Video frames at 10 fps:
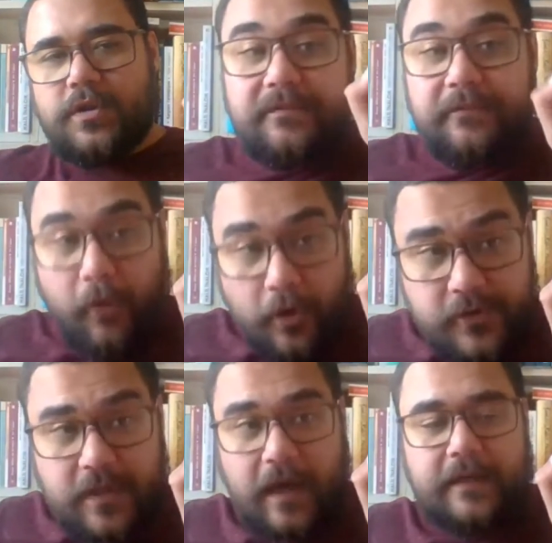The
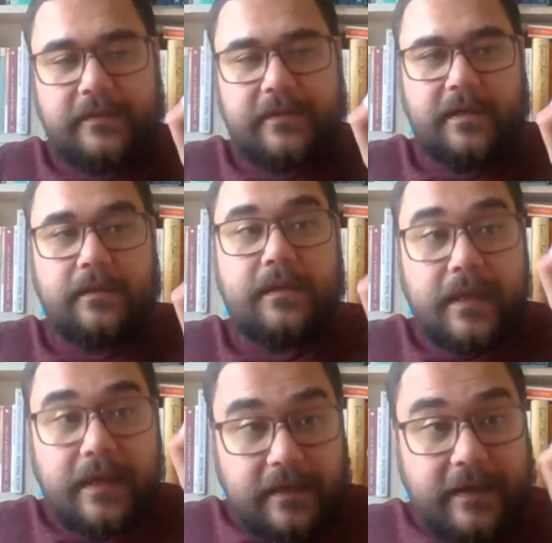first article
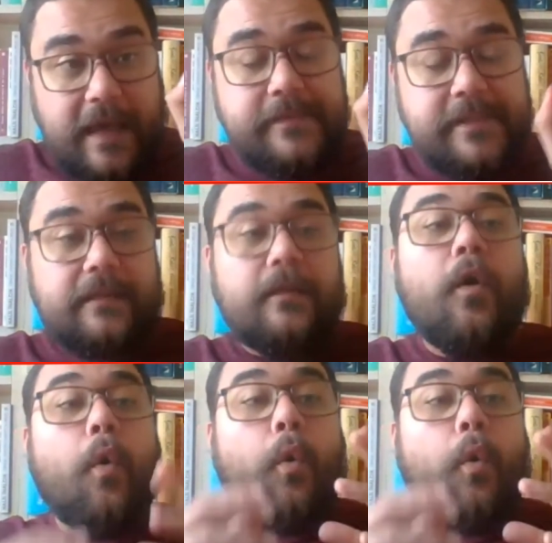claims that